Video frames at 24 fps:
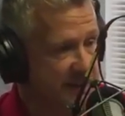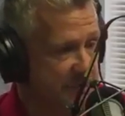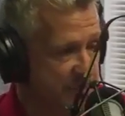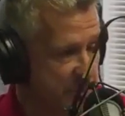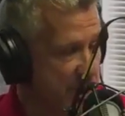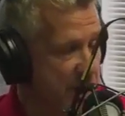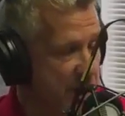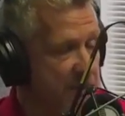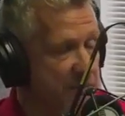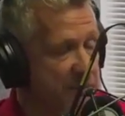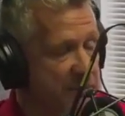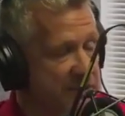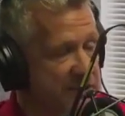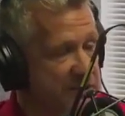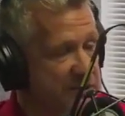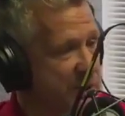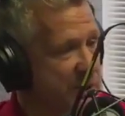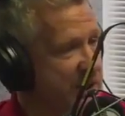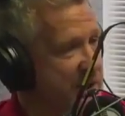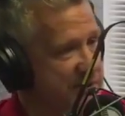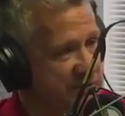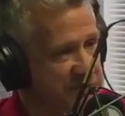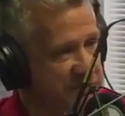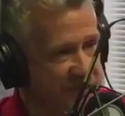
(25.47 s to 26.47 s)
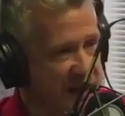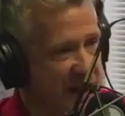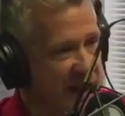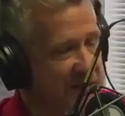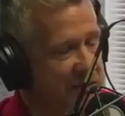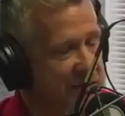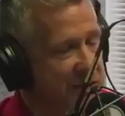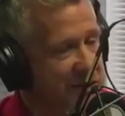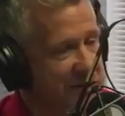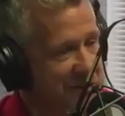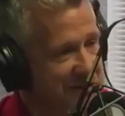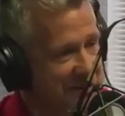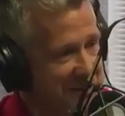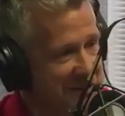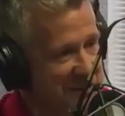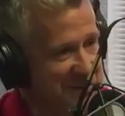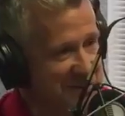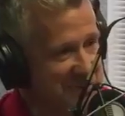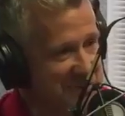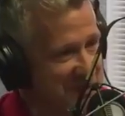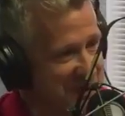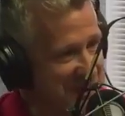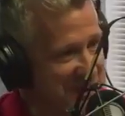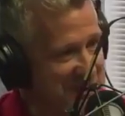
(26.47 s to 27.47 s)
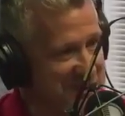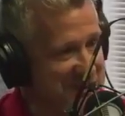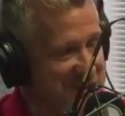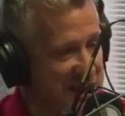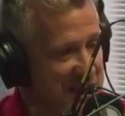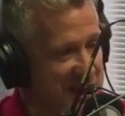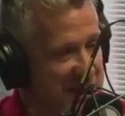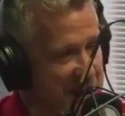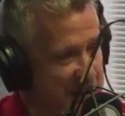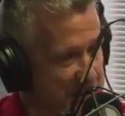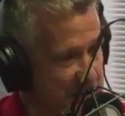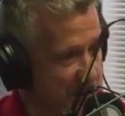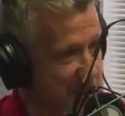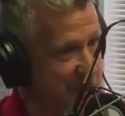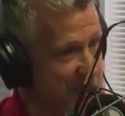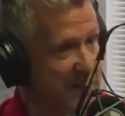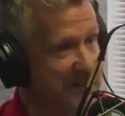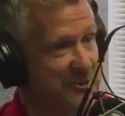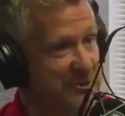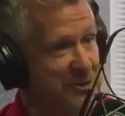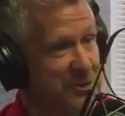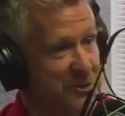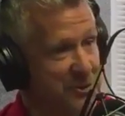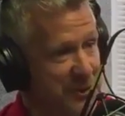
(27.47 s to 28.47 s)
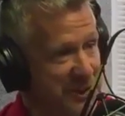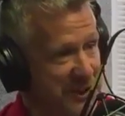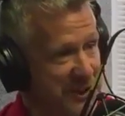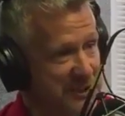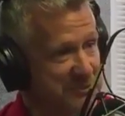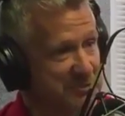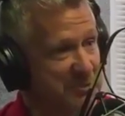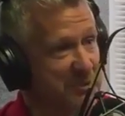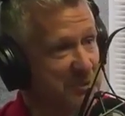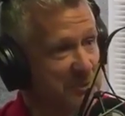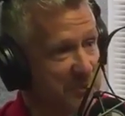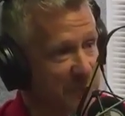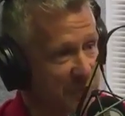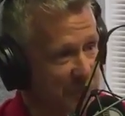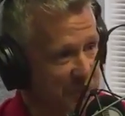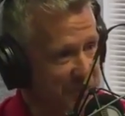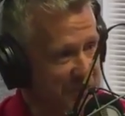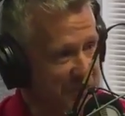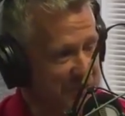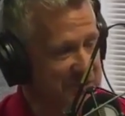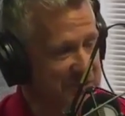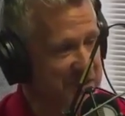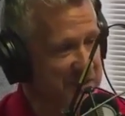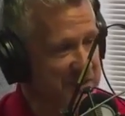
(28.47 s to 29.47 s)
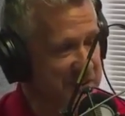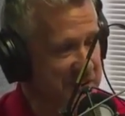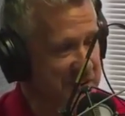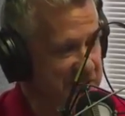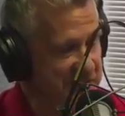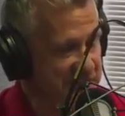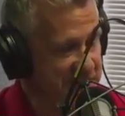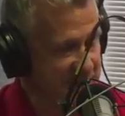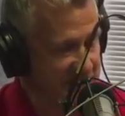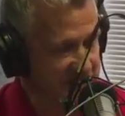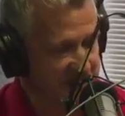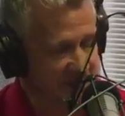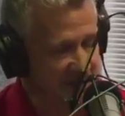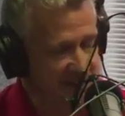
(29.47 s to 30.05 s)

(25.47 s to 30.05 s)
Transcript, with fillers: The problem is we had 500 of those men sign up about two weeks before the, mm-hmm.